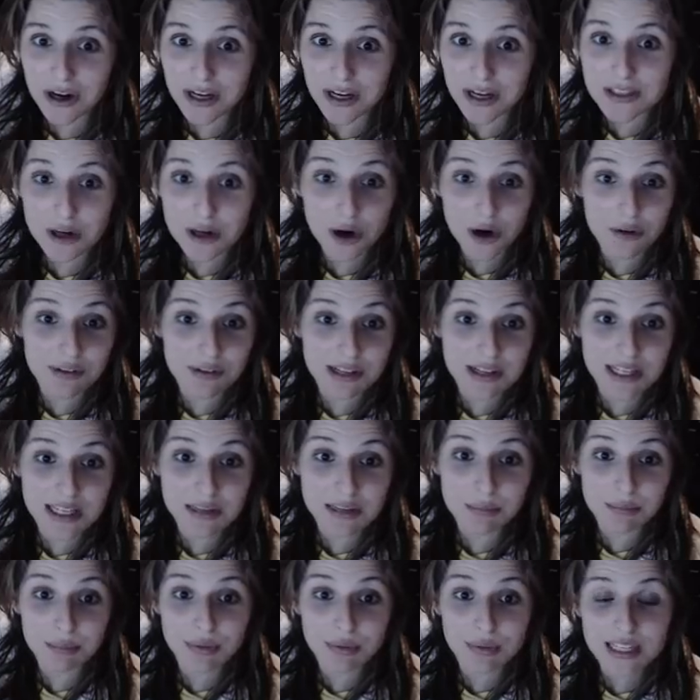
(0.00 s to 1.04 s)
already
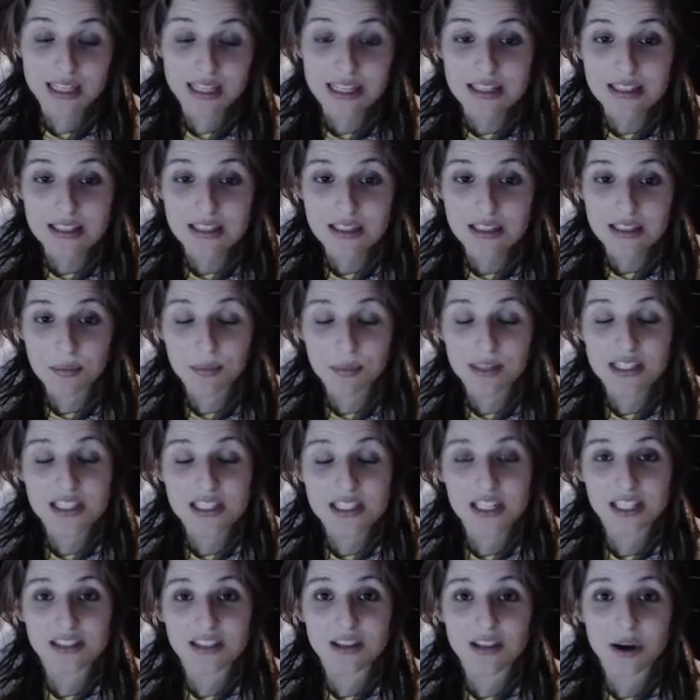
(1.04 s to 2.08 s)
in place, so please
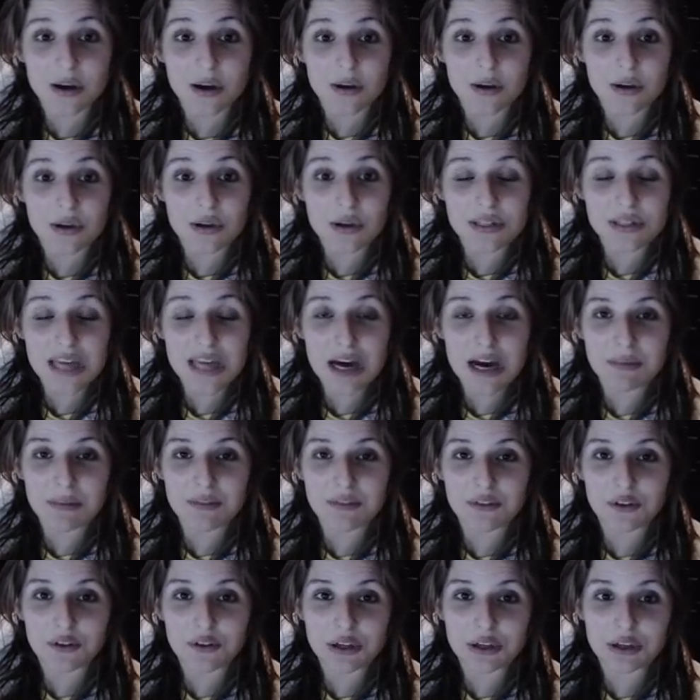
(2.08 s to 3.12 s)
check the, those out
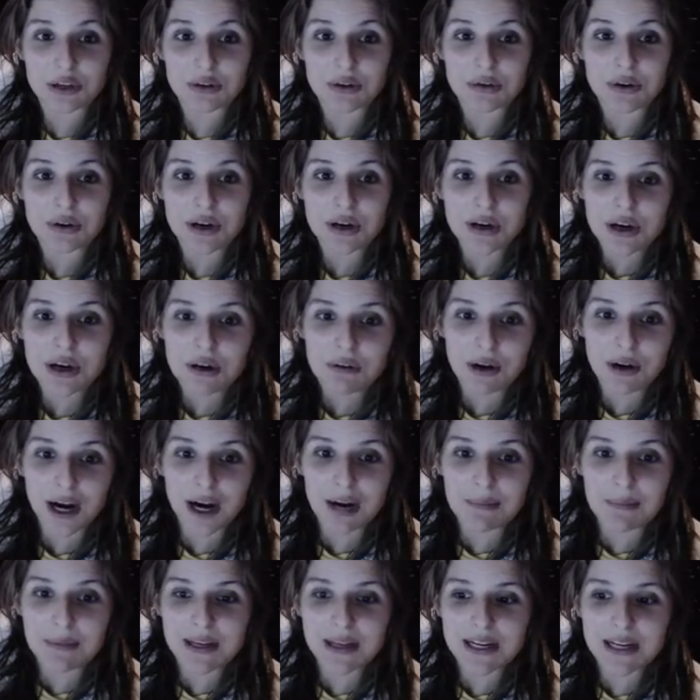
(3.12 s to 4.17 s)
before you
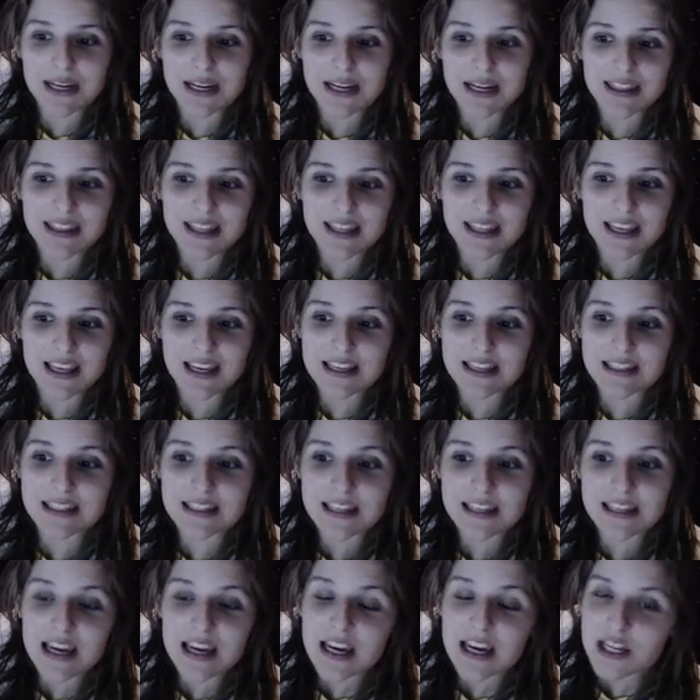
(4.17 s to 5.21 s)
recommend anything because
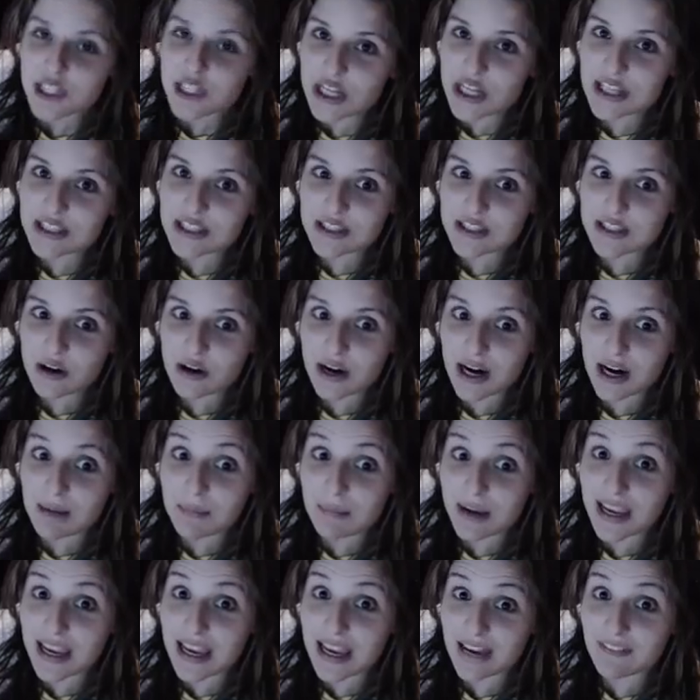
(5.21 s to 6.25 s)
chances are I
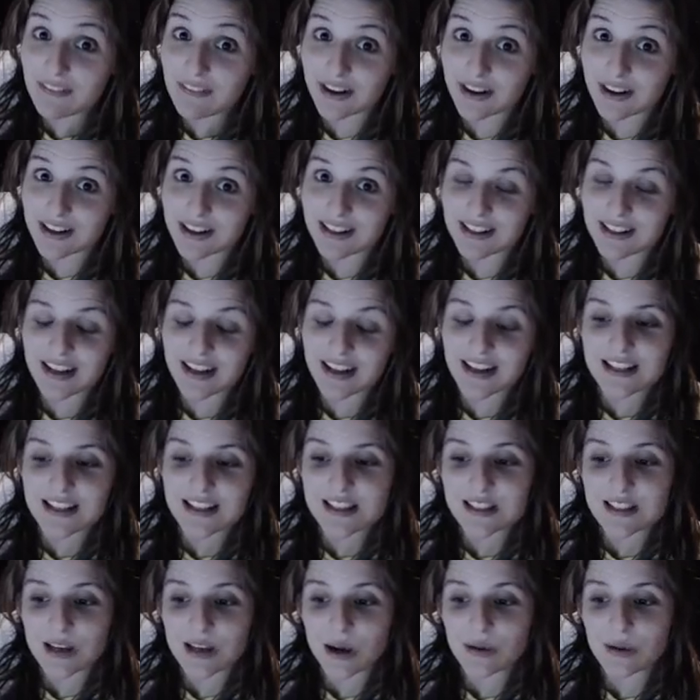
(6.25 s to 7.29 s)
may have already done it.
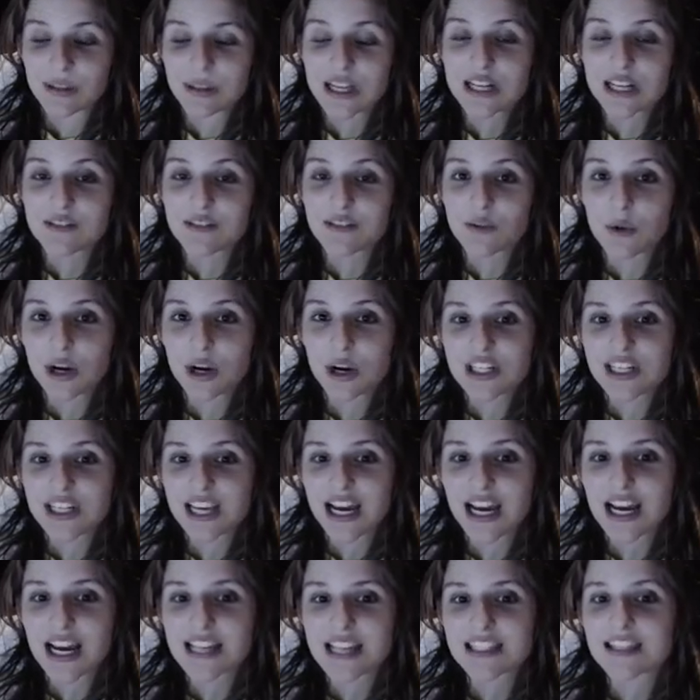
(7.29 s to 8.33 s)
So thanks for watching
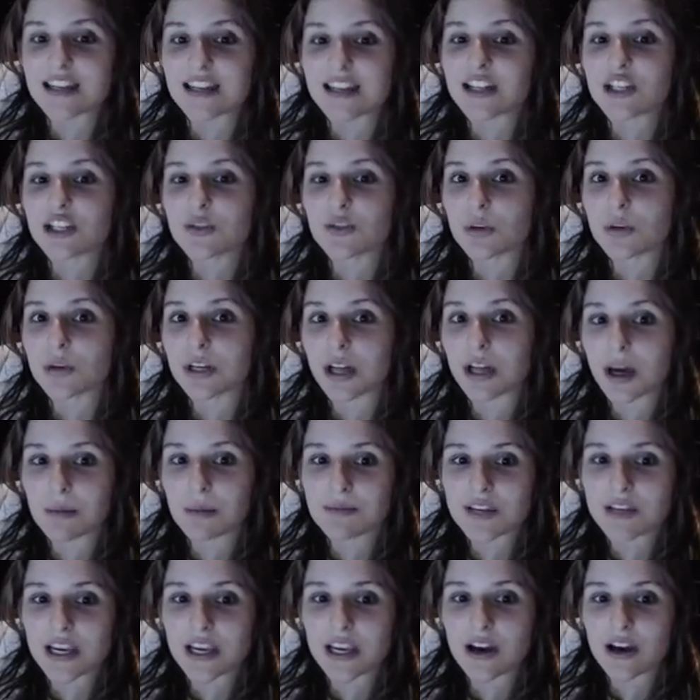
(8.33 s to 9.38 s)
guys and I just wanted to
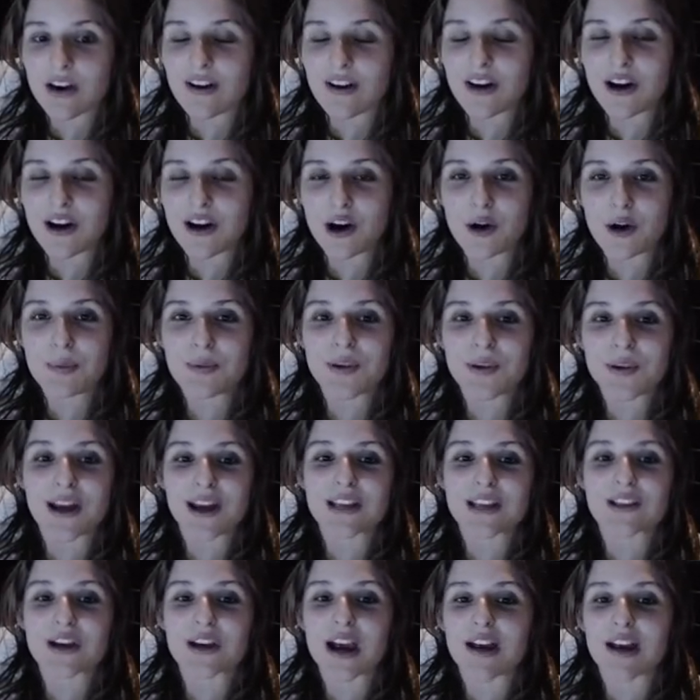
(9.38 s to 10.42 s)
update y'all. I hope you
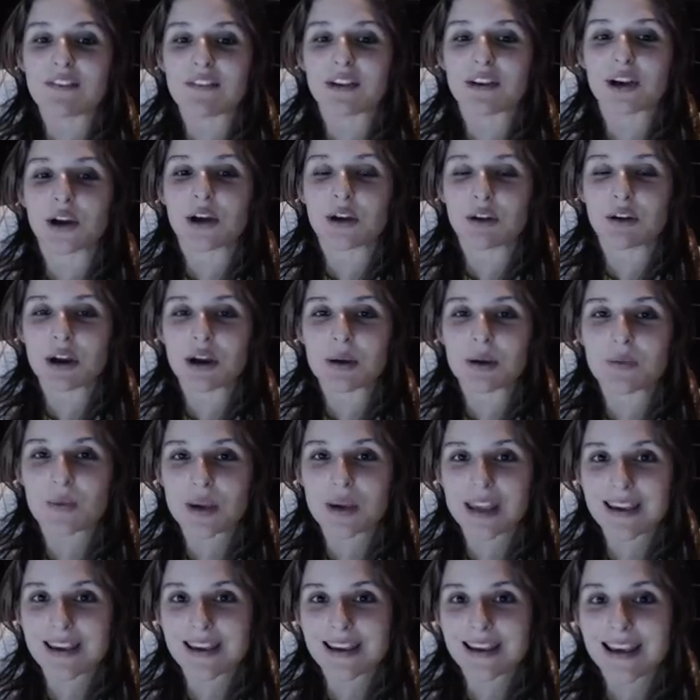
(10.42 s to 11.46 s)
guys are having a great
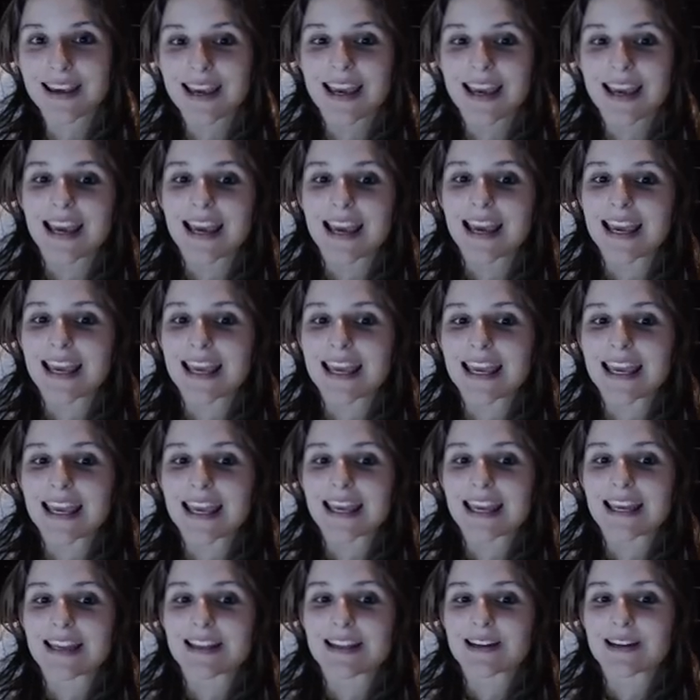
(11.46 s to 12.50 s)
week
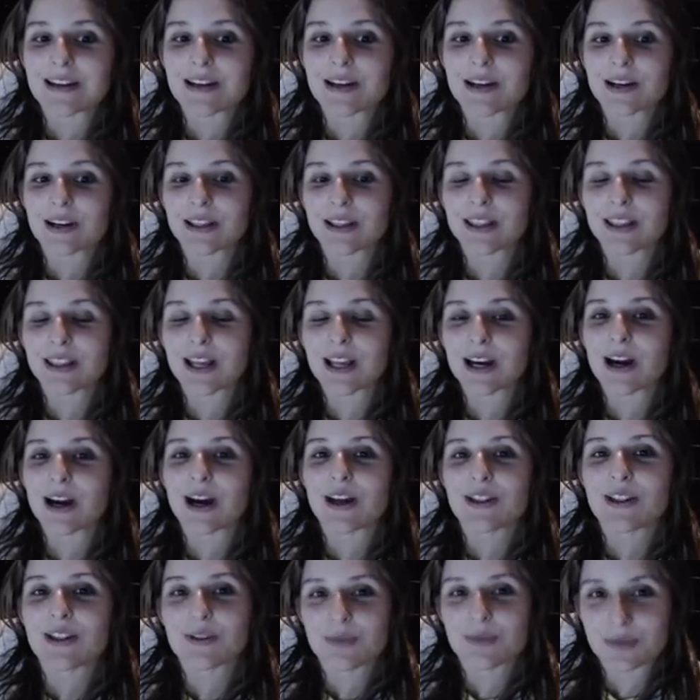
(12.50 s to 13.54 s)
and good luck
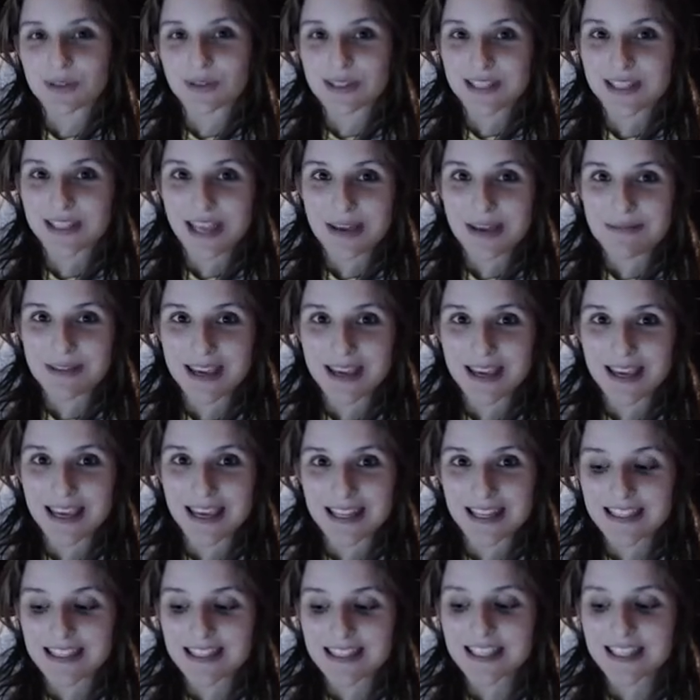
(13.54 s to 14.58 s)
on the RuneScape
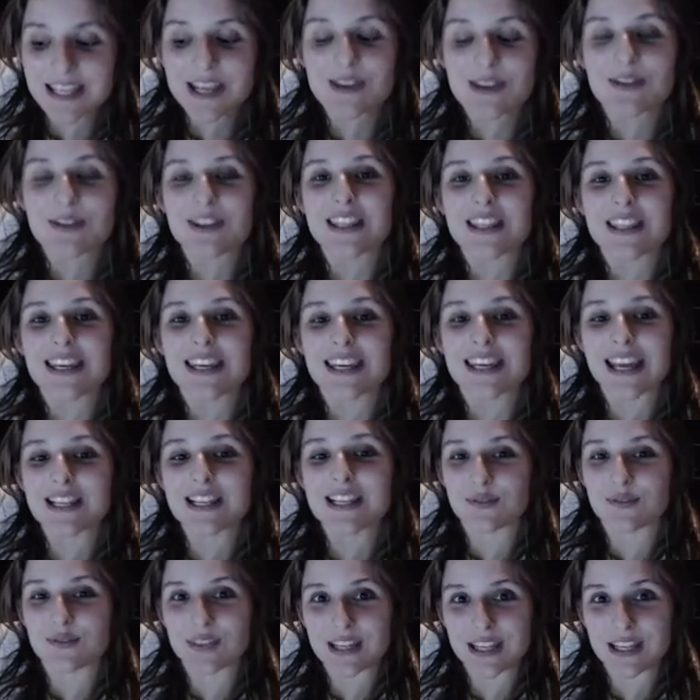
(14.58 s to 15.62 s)
game. See you in the next
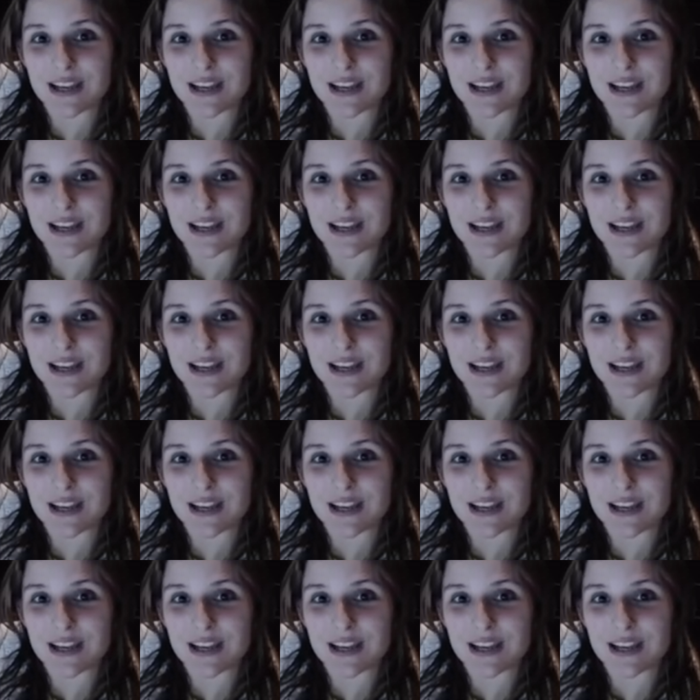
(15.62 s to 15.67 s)
video